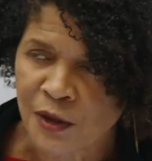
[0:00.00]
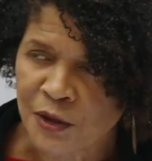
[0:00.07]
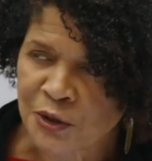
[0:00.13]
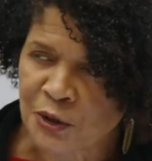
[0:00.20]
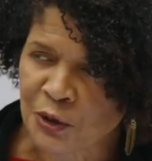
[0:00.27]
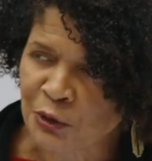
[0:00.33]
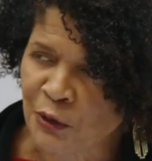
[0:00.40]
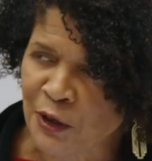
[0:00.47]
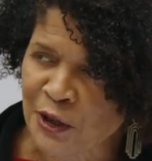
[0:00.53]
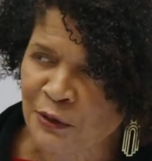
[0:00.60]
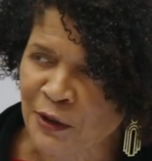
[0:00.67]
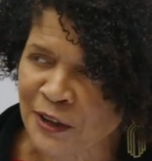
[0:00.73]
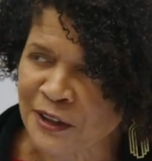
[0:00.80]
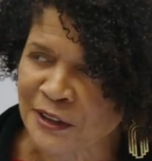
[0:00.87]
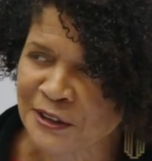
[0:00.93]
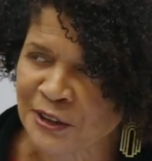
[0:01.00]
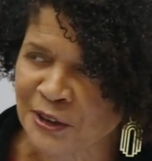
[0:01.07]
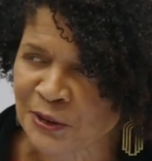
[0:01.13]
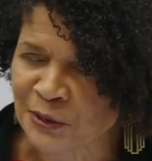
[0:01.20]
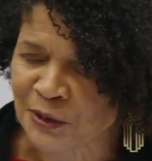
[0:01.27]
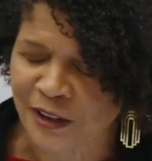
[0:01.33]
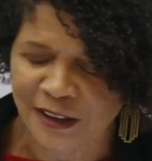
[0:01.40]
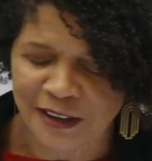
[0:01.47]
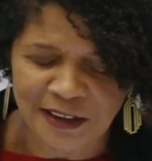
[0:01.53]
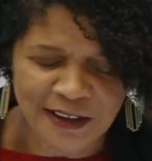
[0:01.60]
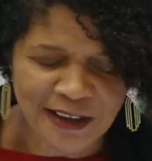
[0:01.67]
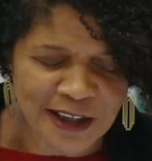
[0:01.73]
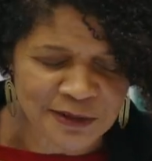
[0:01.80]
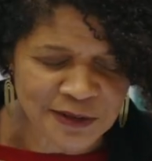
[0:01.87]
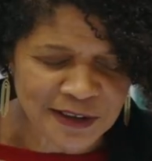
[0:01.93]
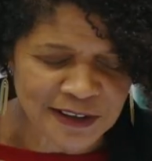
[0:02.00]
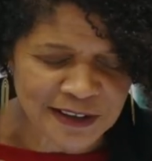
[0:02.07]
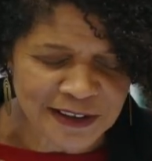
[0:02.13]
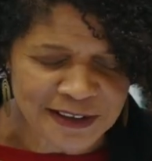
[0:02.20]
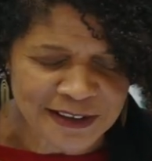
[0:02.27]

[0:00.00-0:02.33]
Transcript: So great credit to uh, Councillor